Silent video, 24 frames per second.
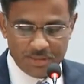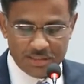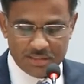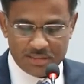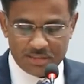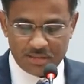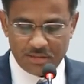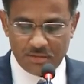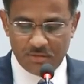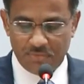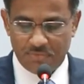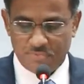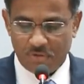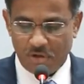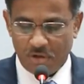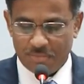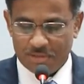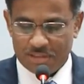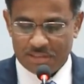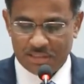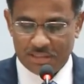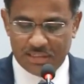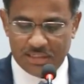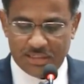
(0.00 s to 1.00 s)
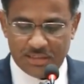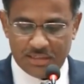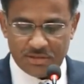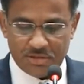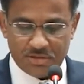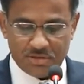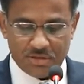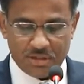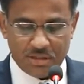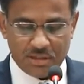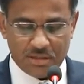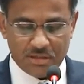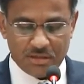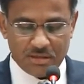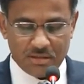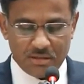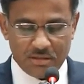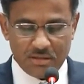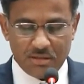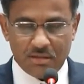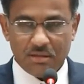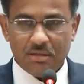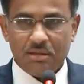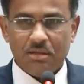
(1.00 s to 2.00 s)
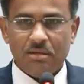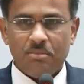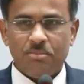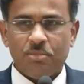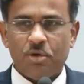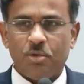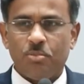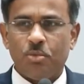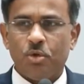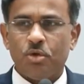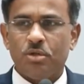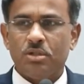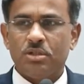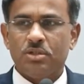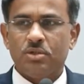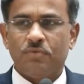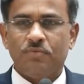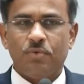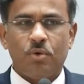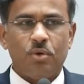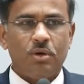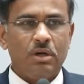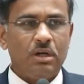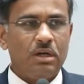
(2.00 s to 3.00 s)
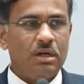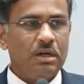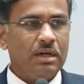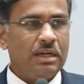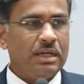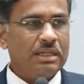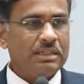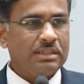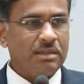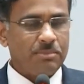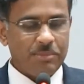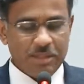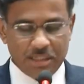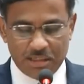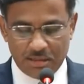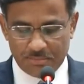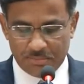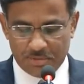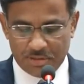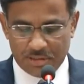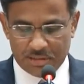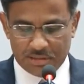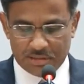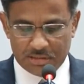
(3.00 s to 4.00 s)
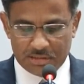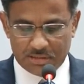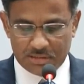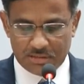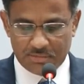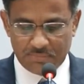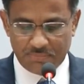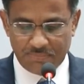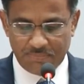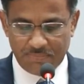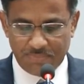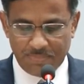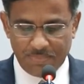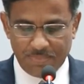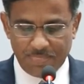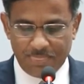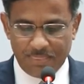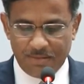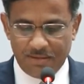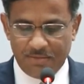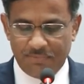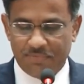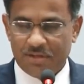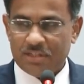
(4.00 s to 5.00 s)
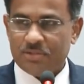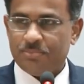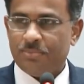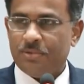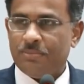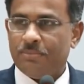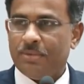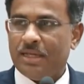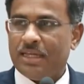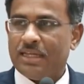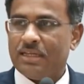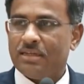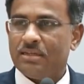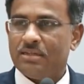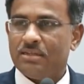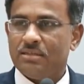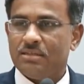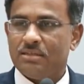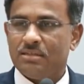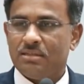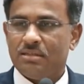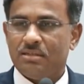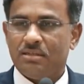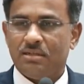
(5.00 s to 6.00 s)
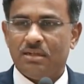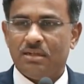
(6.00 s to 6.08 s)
People in India are polite. No one's going to talk. Nobody even wants to talk about 30 broker defaults during his